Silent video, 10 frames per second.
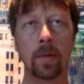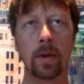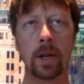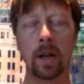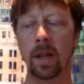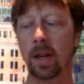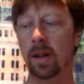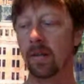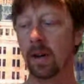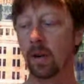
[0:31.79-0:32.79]
which I think
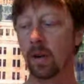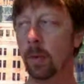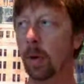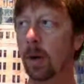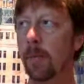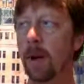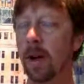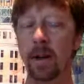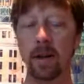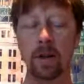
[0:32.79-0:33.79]
is a very good book
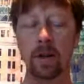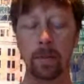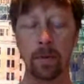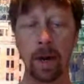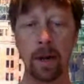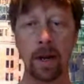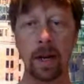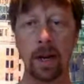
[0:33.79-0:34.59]
and it should be read.